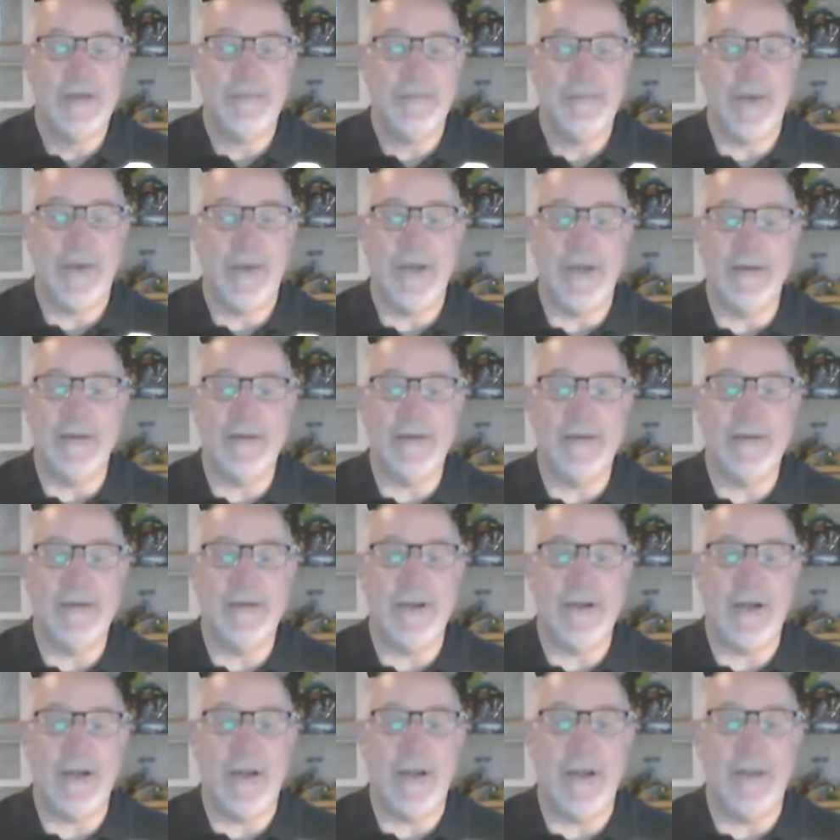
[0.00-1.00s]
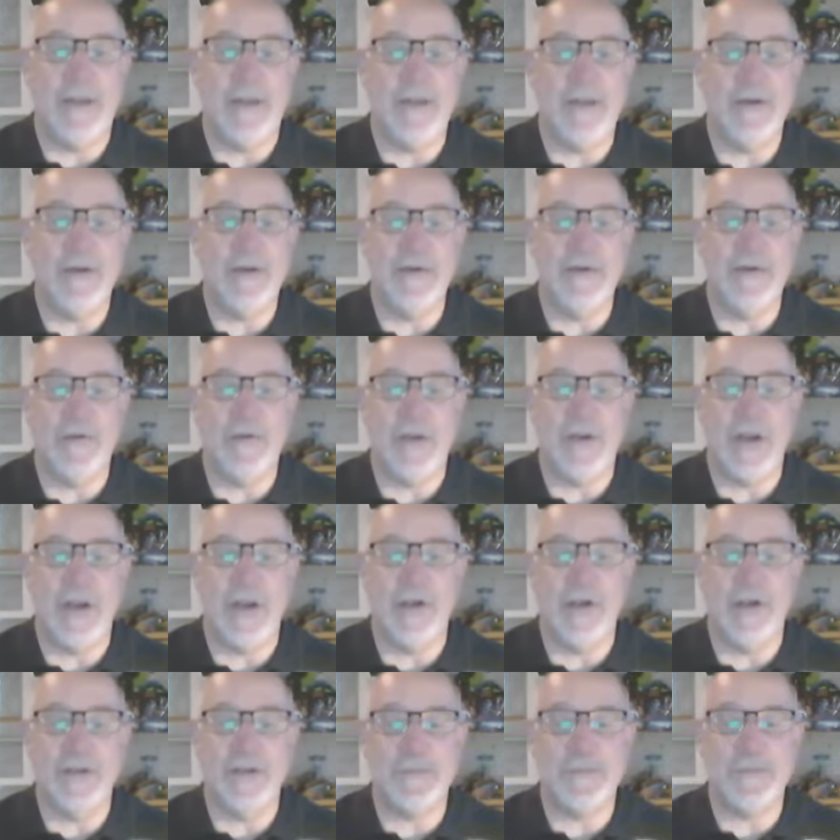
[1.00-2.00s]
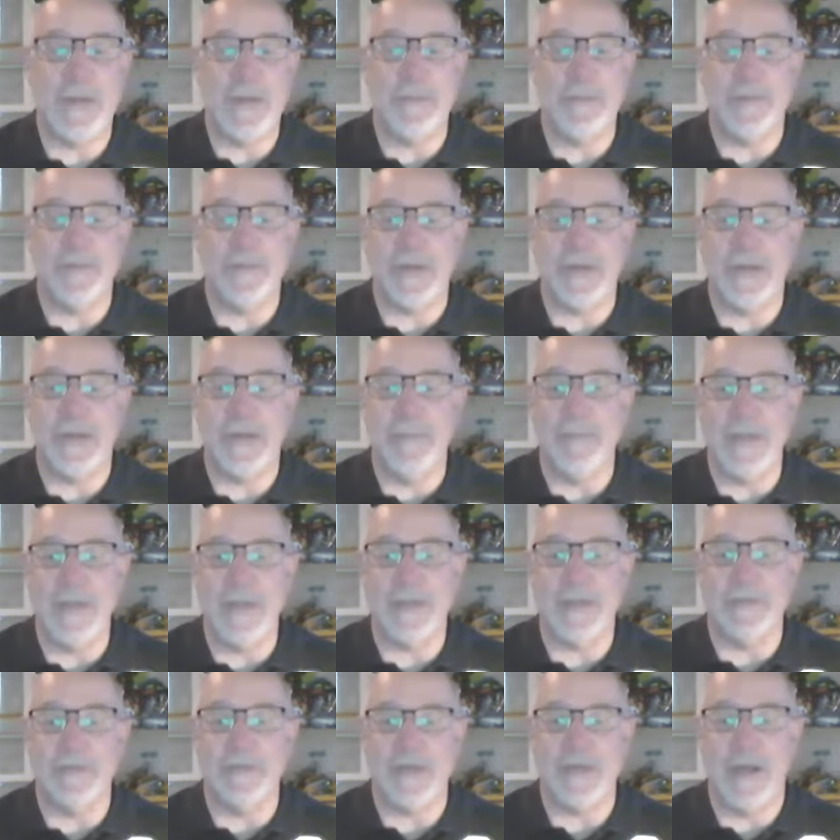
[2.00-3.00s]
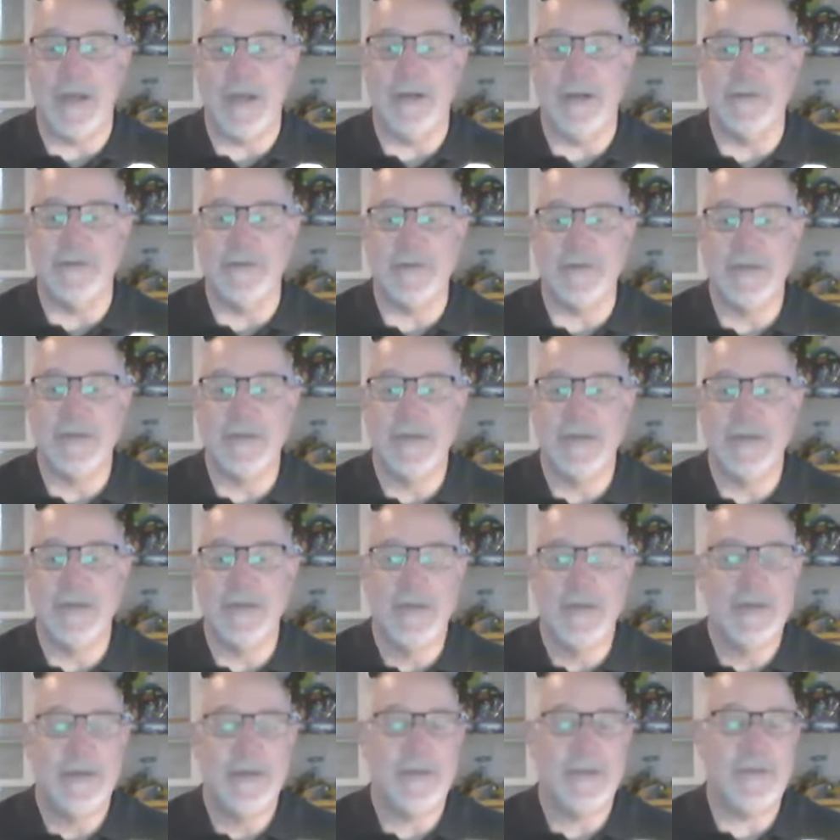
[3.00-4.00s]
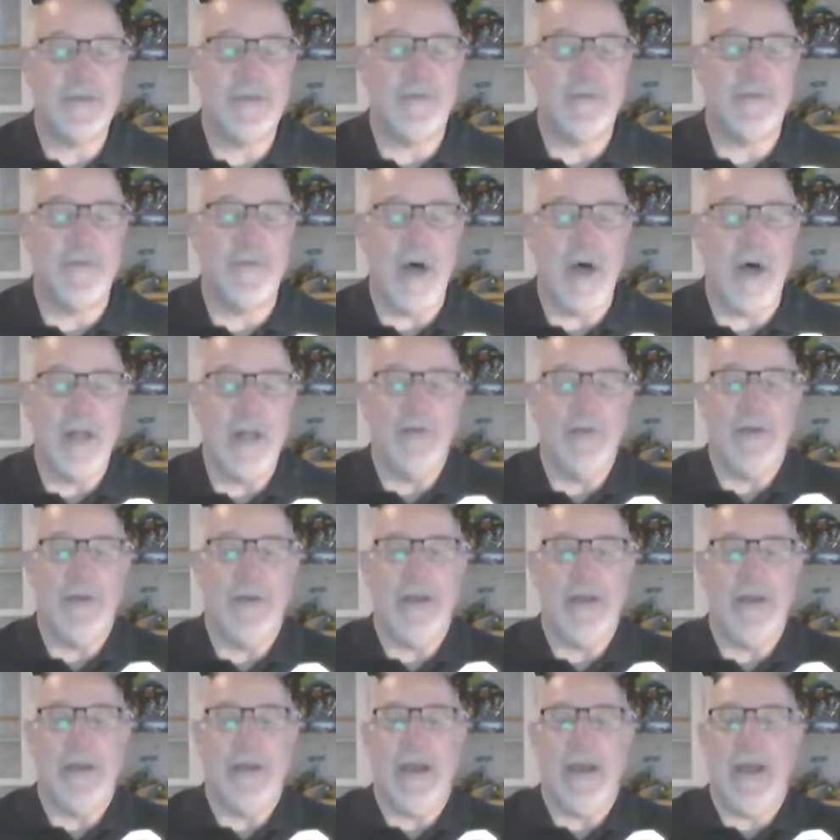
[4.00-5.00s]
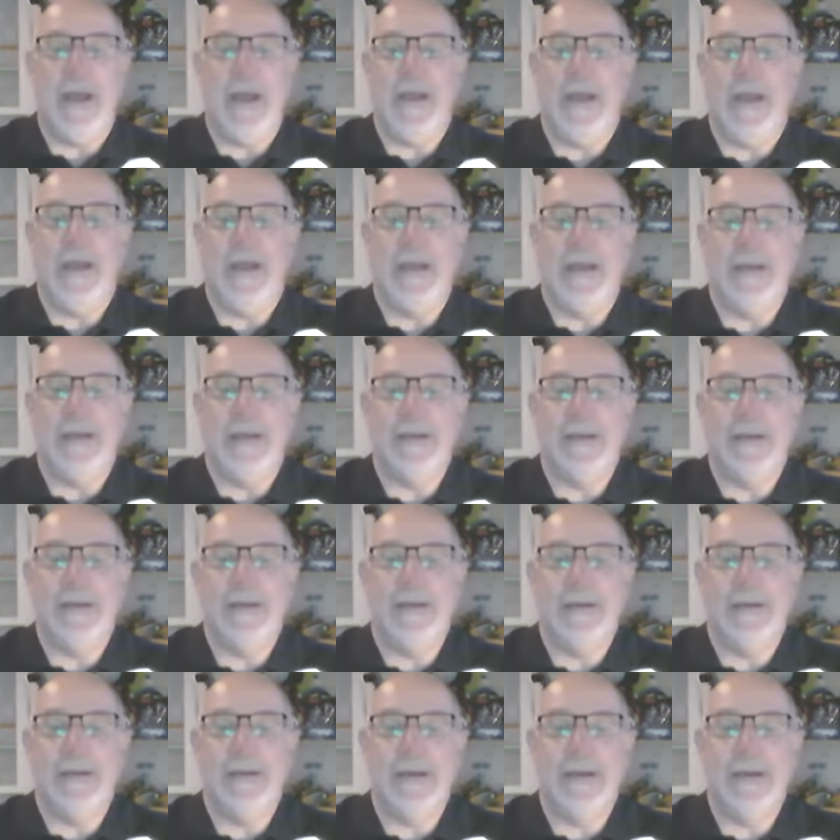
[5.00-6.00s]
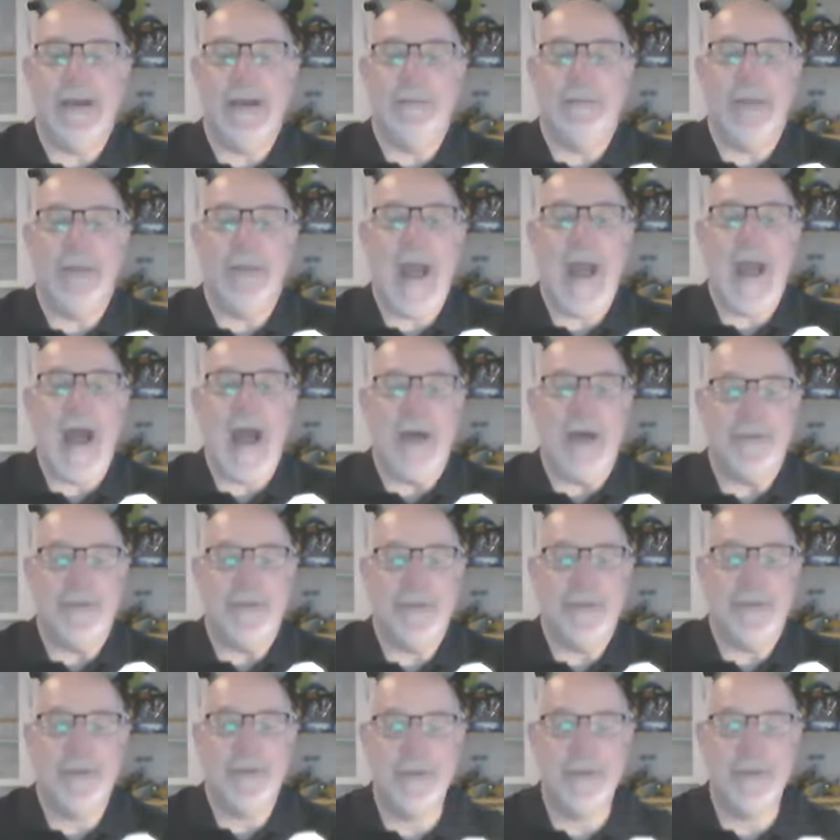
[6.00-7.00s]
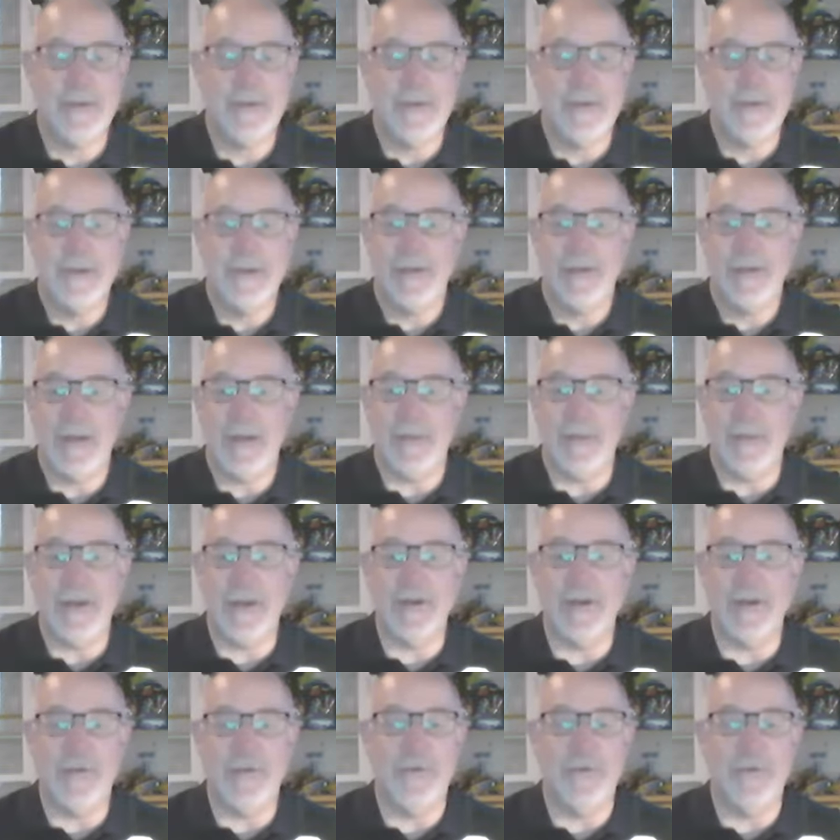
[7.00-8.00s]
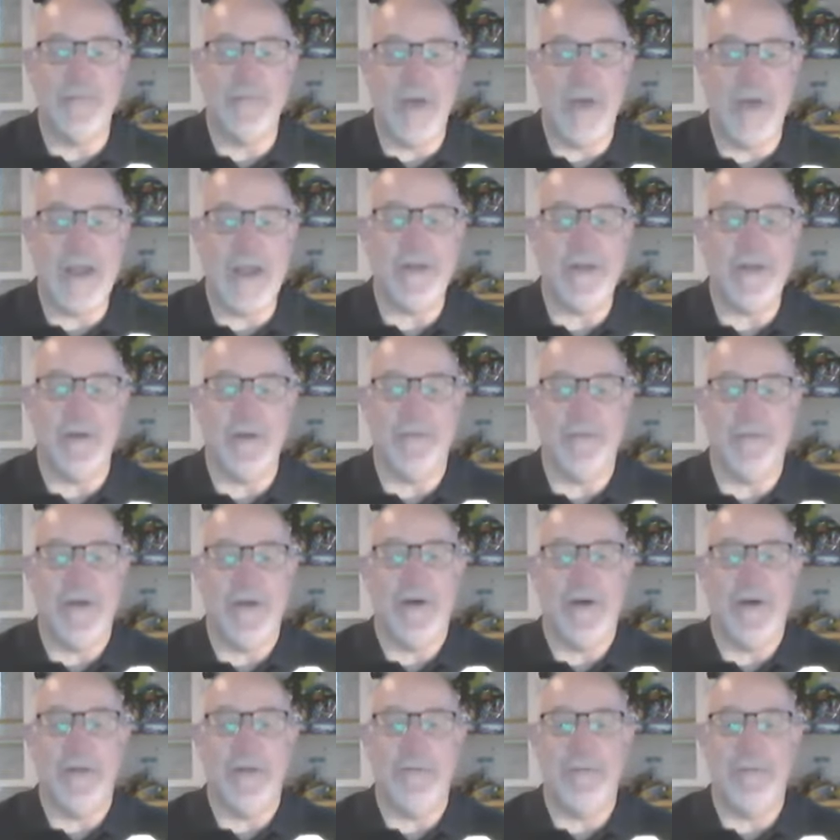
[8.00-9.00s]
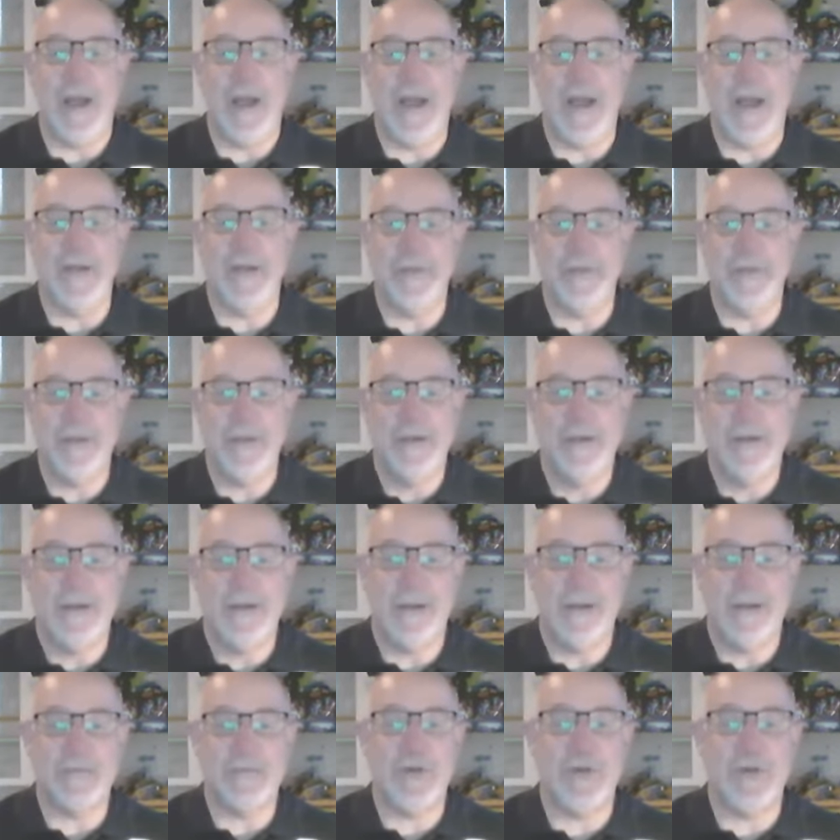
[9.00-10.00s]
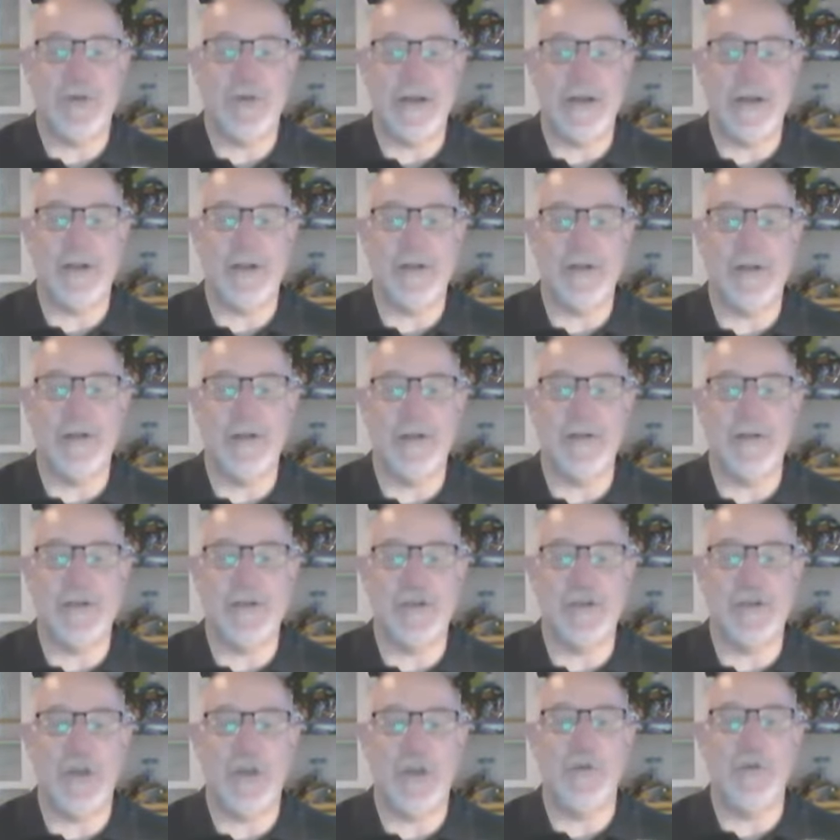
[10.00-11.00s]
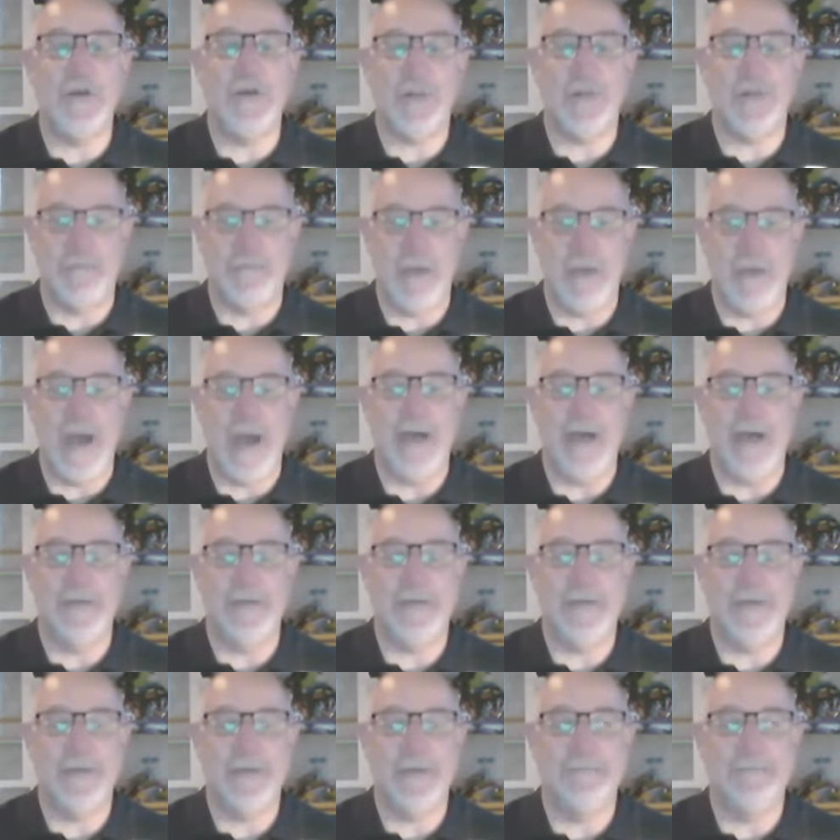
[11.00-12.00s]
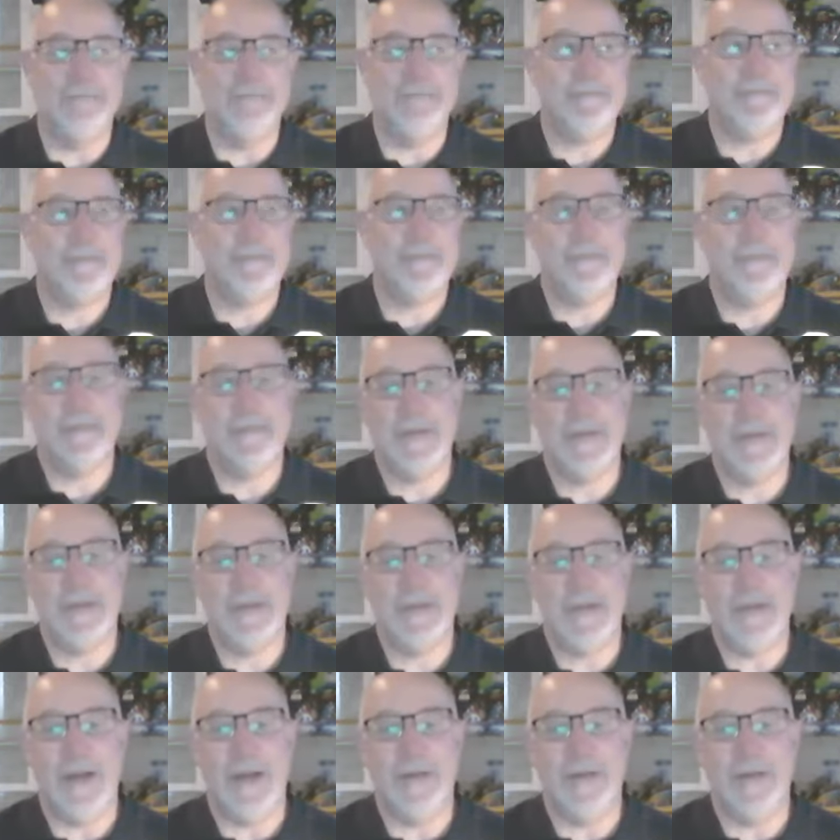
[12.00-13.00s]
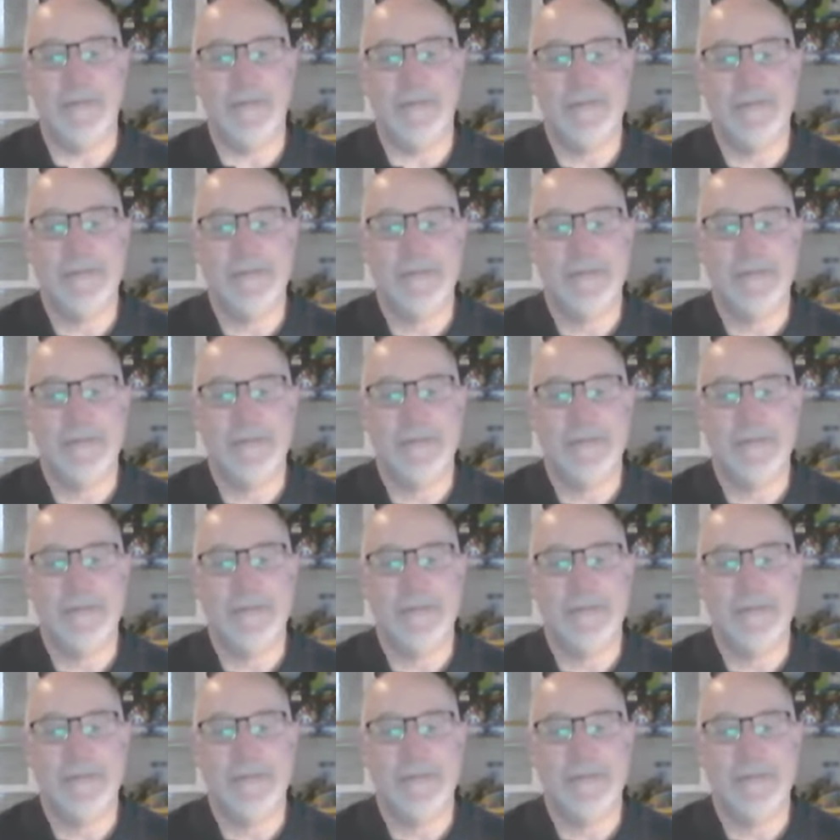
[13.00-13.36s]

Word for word: But I'm here to encourage people to commit themselves to following a, a path I'm here to invite you to follow the path. I'm trying to clearly show you the path. You know,